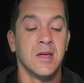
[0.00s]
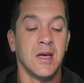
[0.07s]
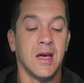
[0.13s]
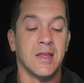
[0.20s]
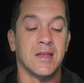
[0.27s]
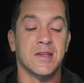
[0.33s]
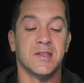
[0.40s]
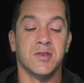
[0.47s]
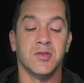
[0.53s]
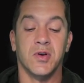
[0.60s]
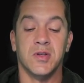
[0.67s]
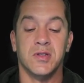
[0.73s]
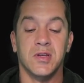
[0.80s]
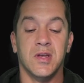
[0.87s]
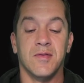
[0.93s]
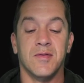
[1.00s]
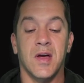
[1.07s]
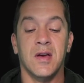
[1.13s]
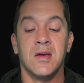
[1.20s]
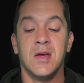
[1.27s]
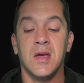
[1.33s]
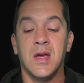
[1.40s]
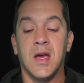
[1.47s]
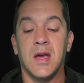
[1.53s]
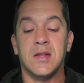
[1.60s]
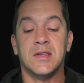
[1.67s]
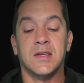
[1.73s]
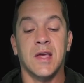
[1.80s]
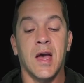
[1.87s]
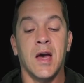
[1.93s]
And that's going to give that. And
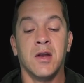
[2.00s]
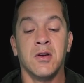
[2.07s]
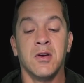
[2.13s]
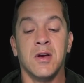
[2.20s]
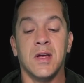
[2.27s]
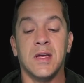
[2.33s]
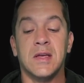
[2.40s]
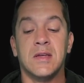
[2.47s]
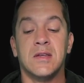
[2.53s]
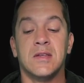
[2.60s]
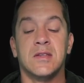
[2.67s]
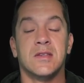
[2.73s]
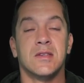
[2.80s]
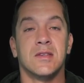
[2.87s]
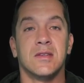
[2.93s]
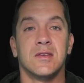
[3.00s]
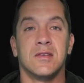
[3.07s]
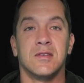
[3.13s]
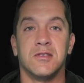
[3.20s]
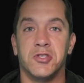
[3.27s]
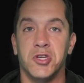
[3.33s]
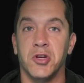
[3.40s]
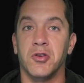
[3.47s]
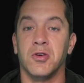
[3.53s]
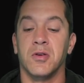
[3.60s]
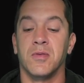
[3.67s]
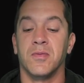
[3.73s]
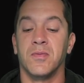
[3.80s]
scatter is jitter.